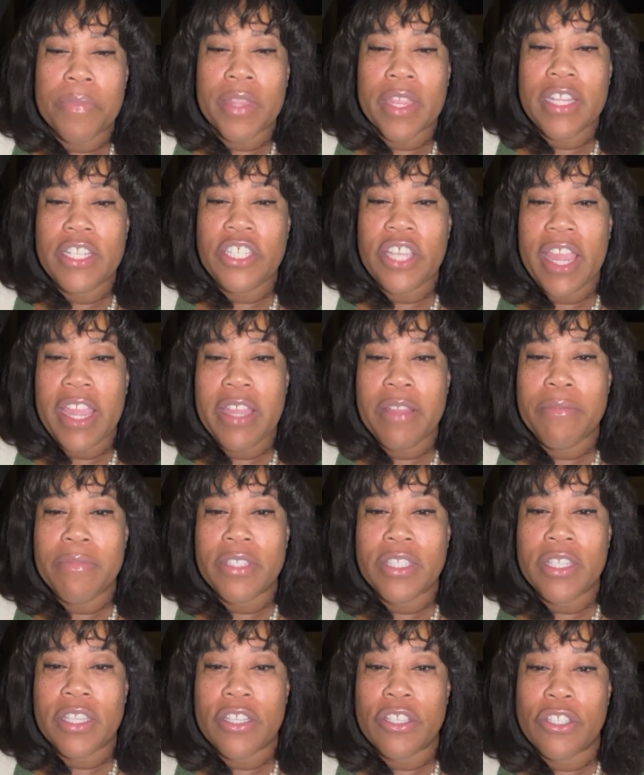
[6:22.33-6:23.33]

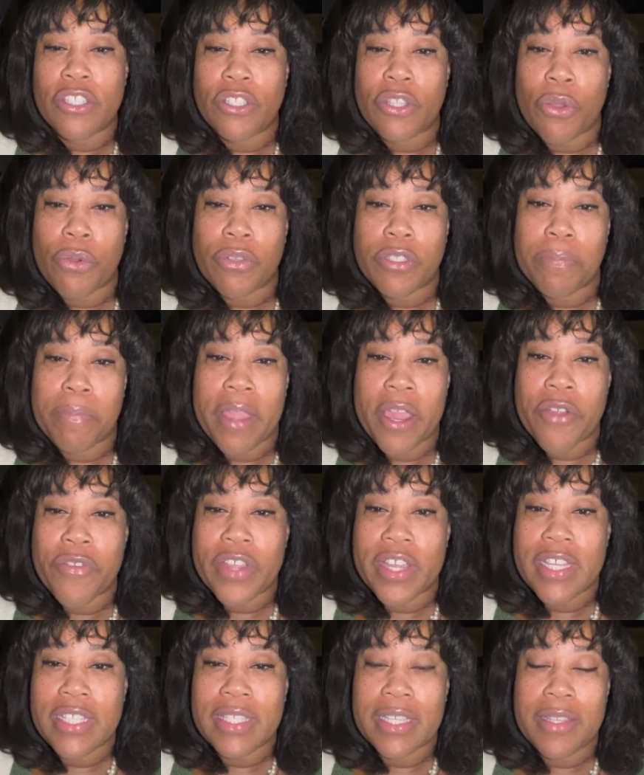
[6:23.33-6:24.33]
James
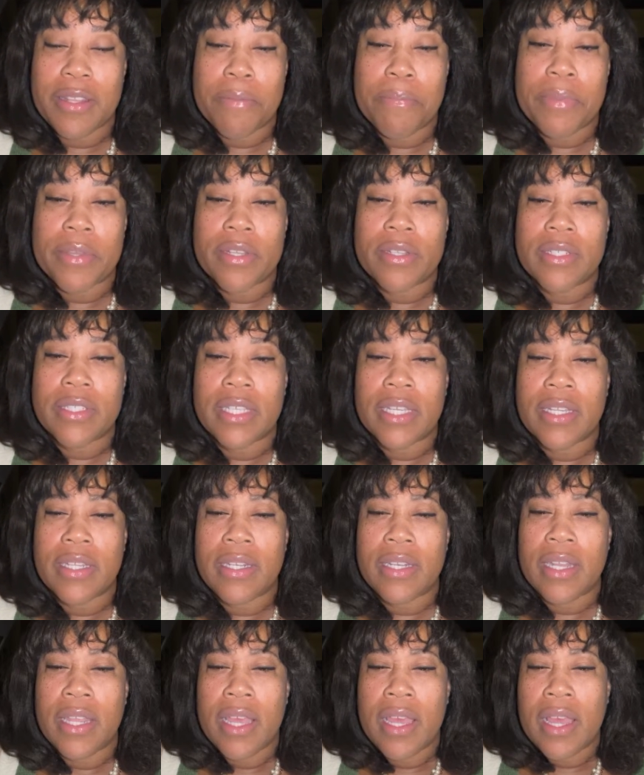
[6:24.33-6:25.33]
Stokesbury is in the
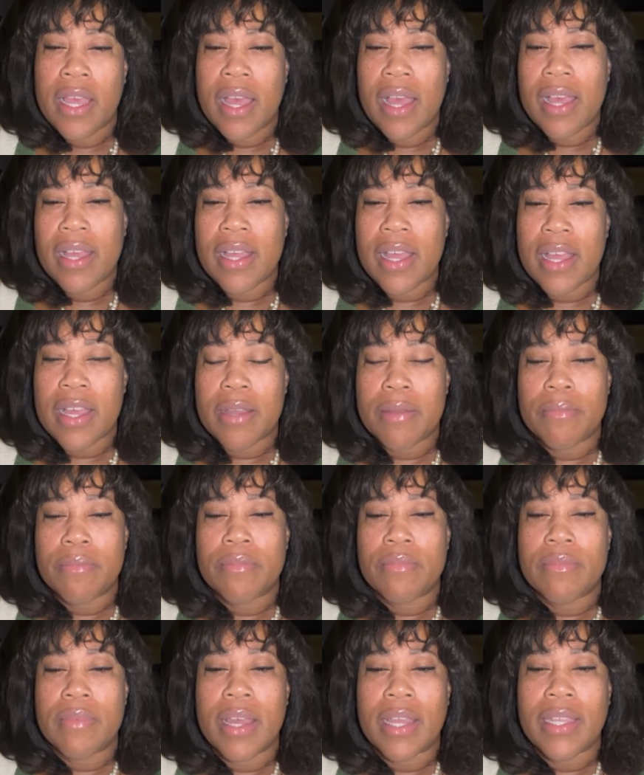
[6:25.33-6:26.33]
building. I
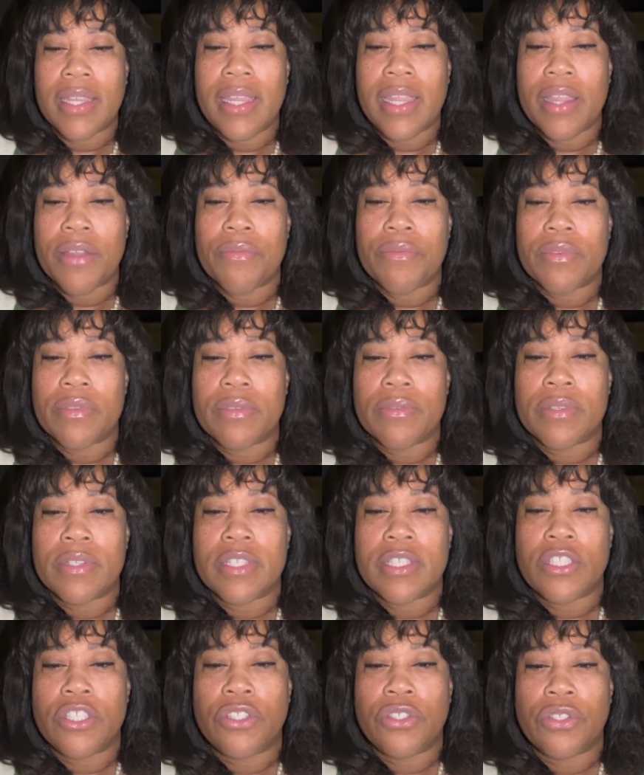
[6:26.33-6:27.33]
can't
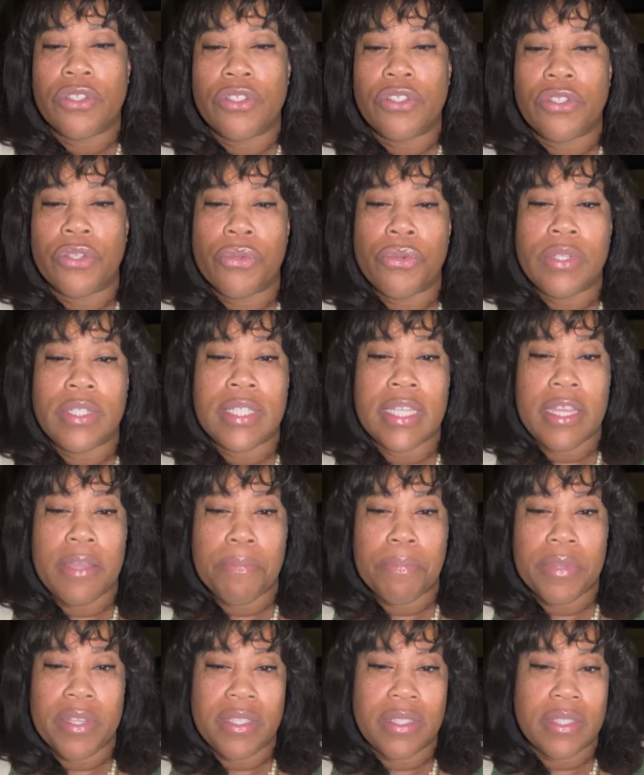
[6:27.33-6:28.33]
Soup Deep
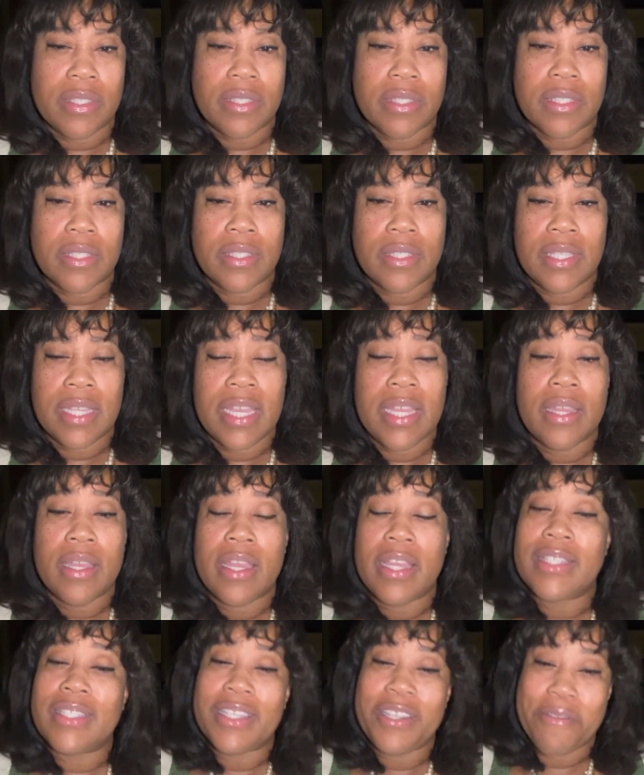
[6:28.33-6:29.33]
is
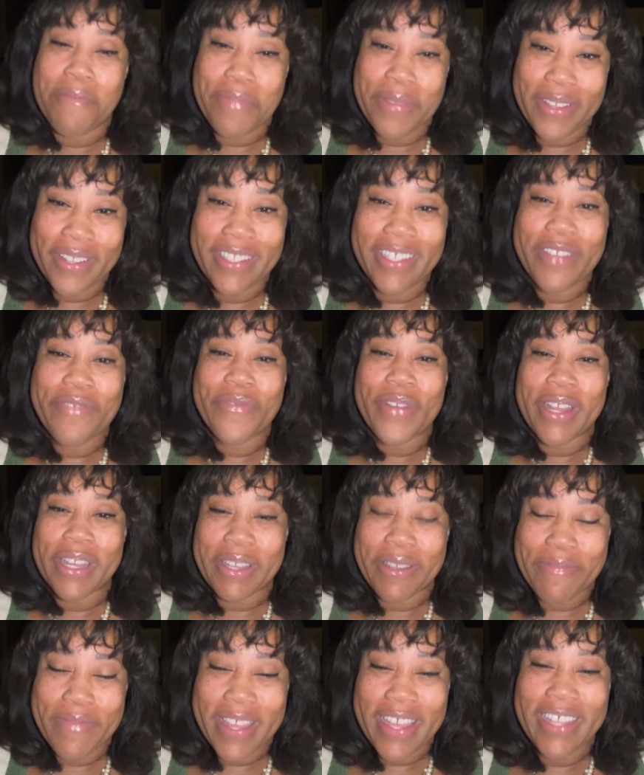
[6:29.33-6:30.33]
in the building.
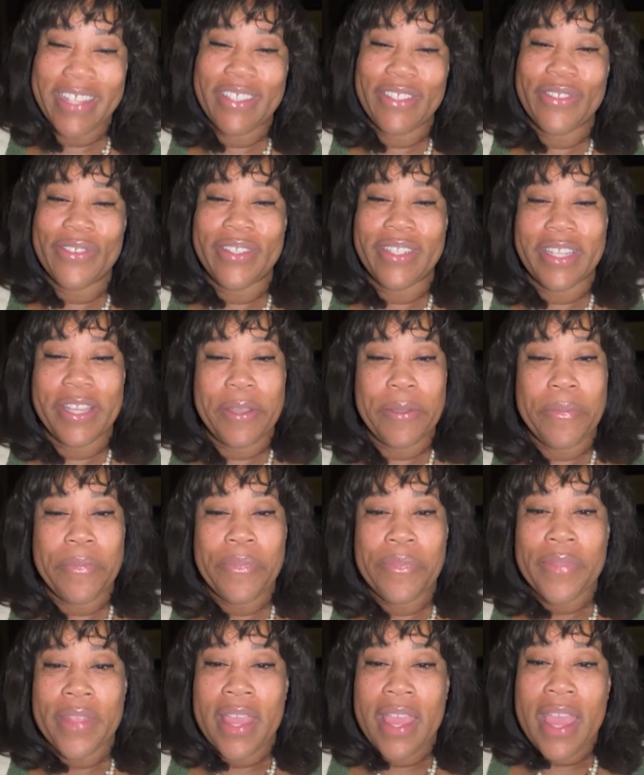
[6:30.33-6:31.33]
Welcome in, Soup Deep.
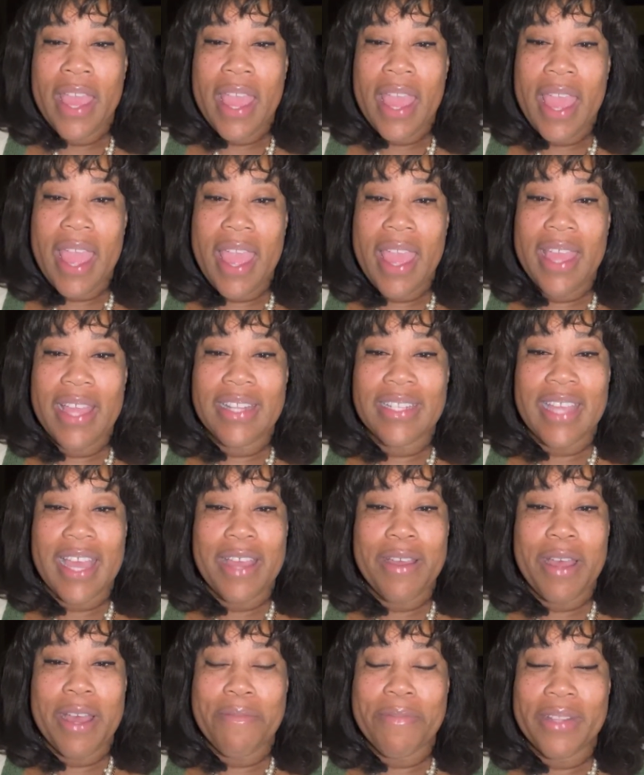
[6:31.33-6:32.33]
And
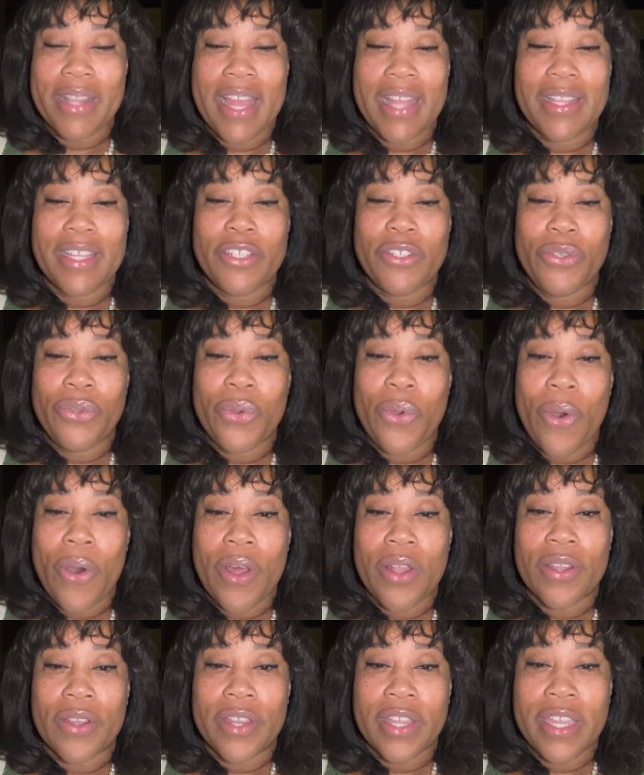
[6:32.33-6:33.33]
I'm glad that you
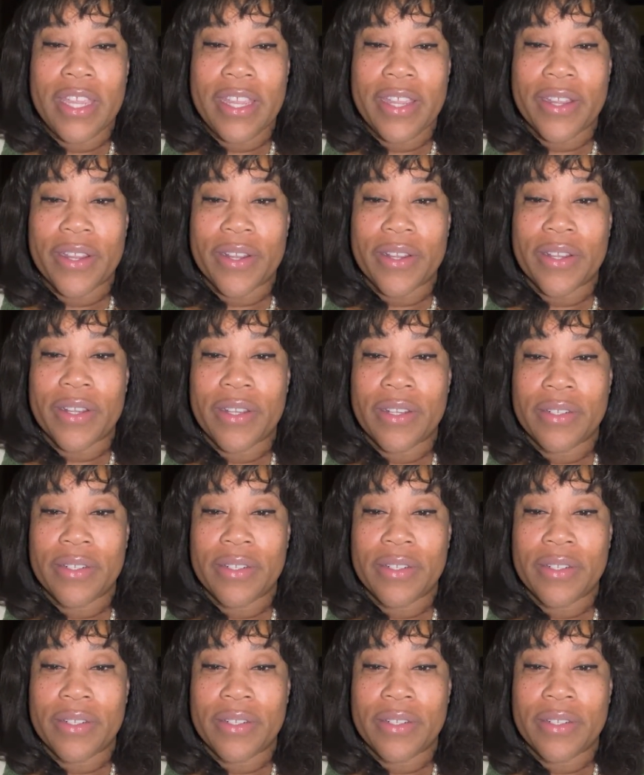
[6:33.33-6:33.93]
all are here.